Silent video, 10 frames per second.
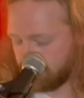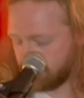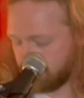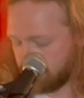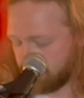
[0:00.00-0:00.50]

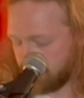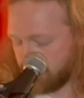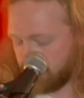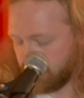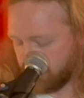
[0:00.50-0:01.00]
so
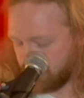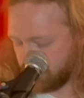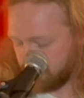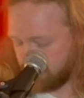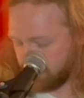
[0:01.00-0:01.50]

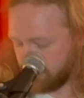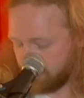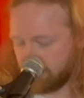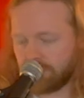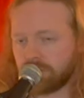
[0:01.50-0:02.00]
we can
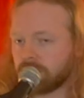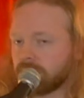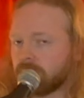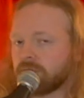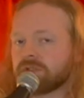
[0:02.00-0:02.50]
start by
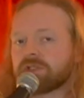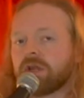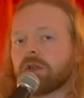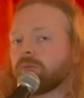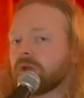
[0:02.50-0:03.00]
just going
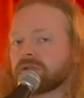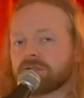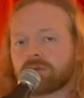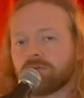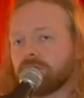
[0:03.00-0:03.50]
down, just
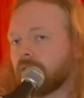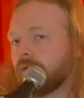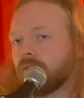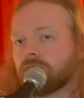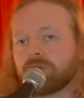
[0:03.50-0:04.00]

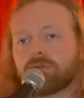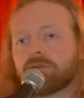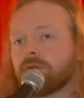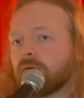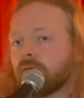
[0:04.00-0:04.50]

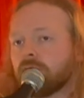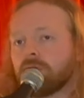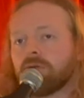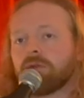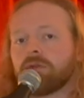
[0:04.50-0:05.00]
2,
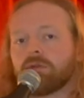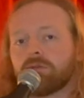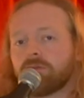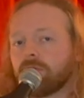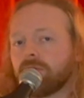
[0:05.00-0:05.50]

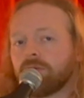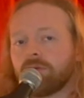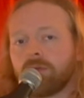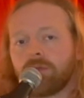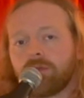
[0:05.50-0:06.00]
3, 4,
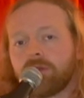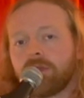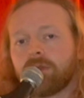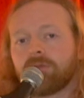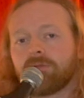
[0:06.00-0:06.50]

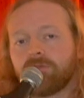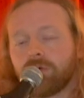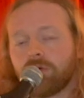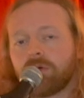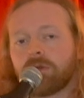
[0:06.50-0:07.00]

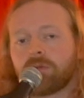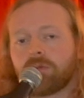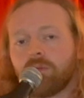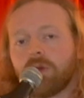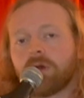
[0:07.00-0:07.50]
1, 2,
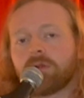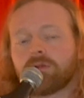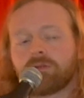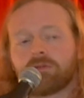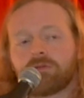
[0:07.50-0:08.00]

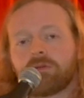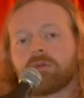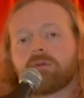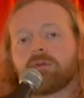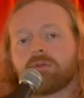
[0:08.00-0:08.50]
3,
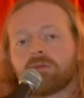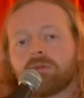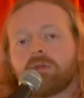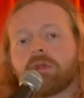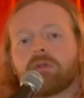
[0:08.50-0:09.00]
4,
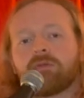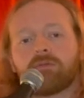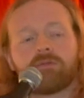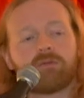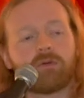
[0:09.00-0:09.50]
and then
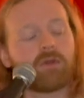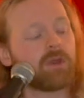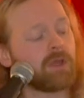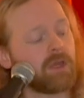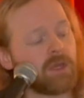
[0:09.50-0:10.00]
change to our
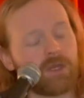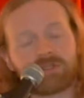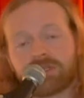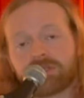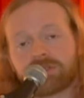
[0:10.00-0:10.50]
D,
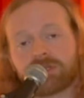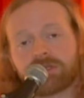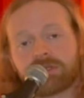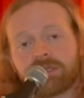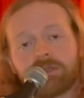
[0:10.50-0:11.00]

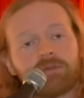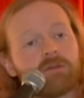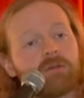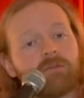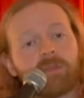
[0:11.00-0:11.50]
1,
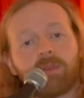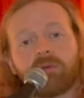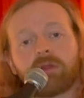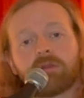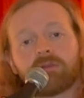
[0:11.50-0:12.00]
2,
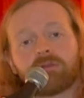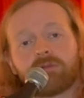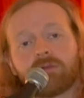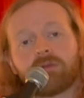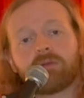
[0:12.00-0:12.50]
3,
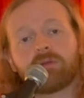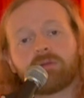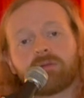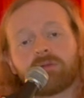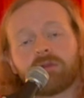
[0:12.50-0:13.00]
4,
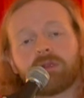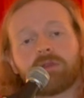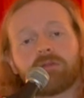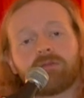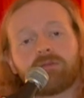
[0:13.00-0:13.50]

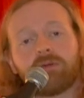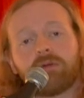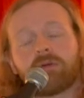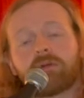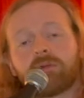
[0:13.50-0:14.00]
1,
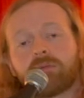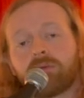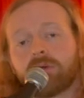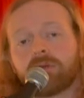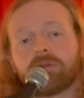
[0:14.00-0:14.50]
2.
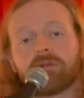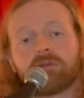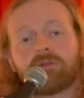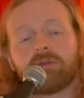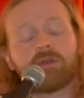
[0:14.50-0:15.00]
Oh, sorry.
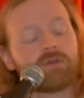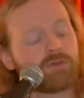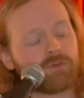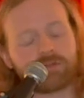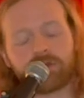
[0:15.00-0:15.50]

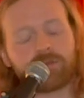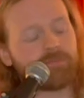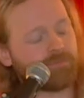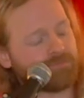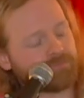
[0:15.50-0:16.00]
So